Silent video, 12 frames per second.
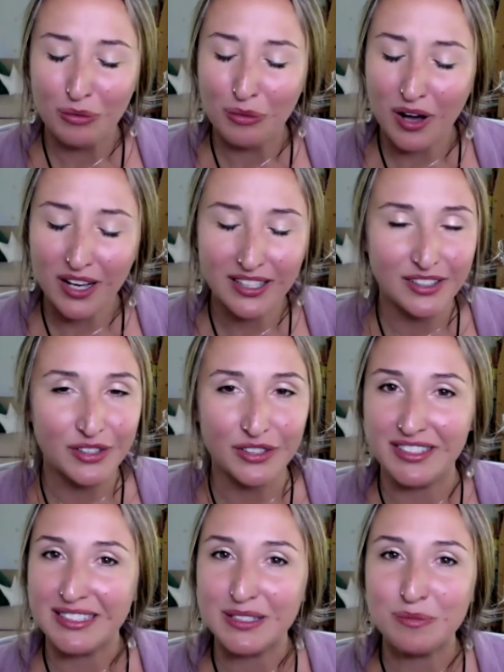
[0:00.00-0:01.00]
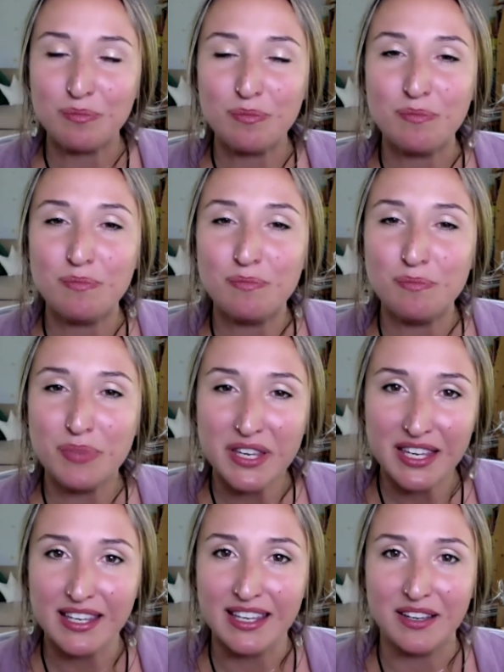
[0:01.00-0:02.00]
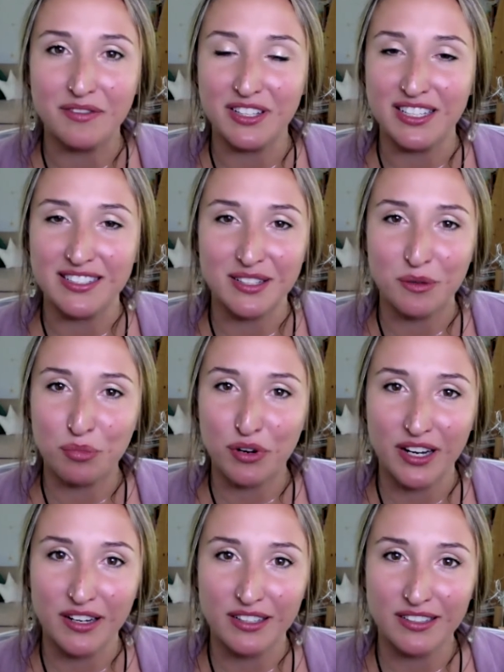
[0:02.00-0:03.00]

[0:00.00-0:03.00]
What could this be if it isn't a prayer?